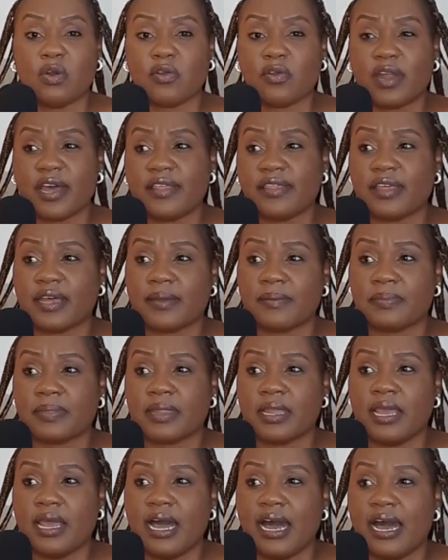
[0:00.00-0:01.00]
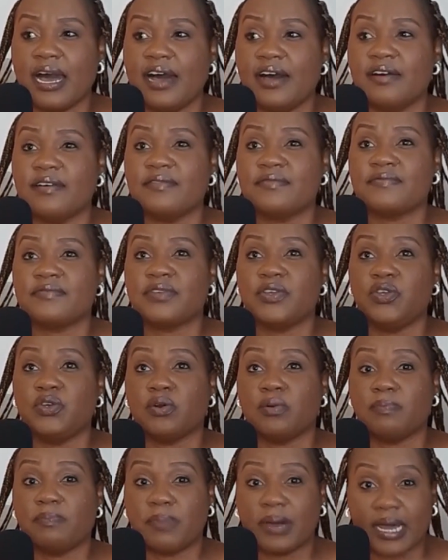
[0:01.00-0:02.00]
or rather have
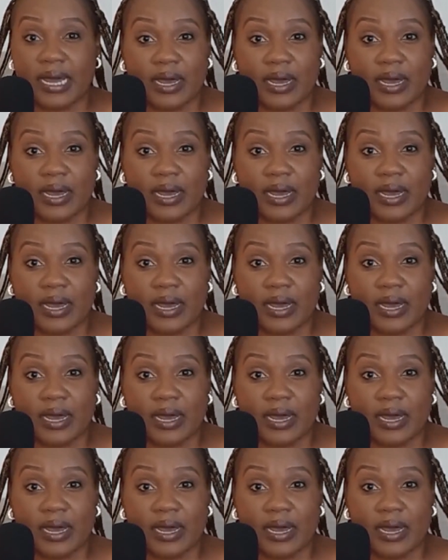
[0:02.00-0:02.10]
your